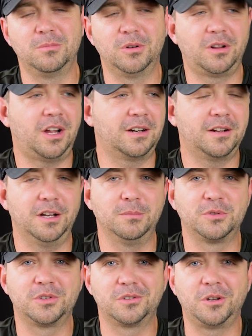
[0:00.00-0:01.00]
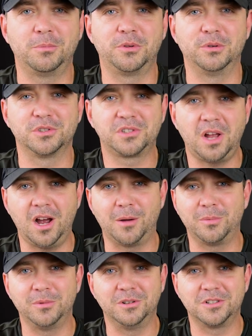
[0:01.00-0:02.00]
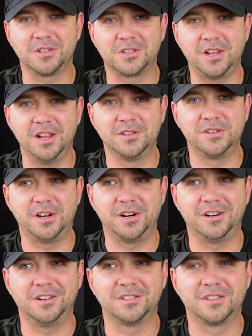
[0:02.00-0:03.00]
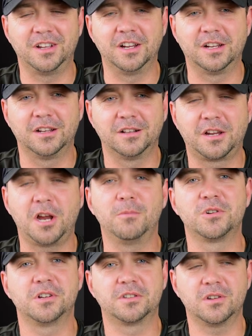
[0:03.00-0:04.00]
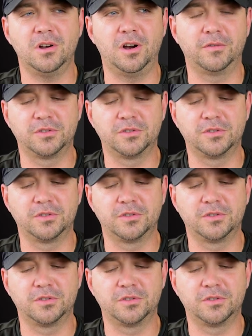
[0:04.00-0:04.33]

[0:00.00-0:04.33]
but a lot of times something will stop and it just stands there, and it's like camera shuts off.